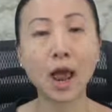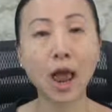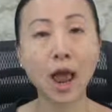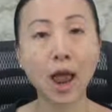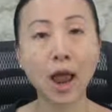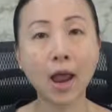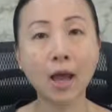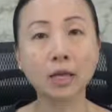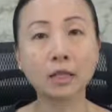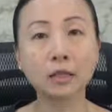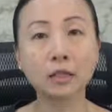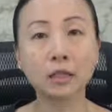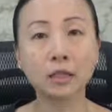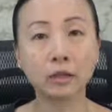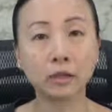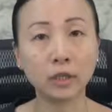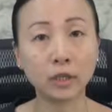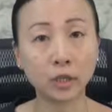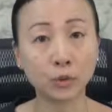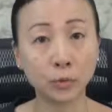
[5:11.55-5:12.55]
and
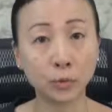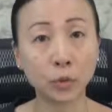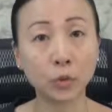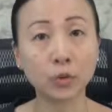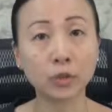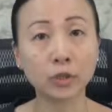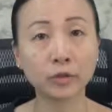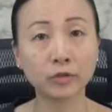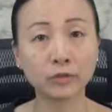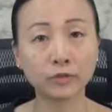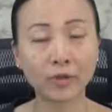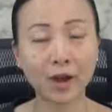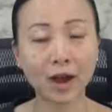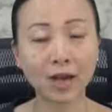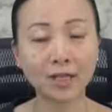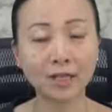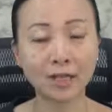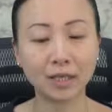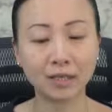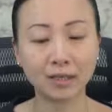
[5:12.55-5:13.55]
the important
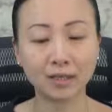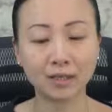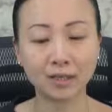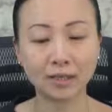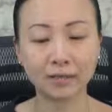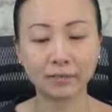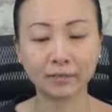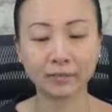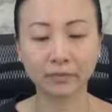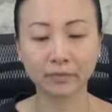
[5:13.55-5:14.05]
findings.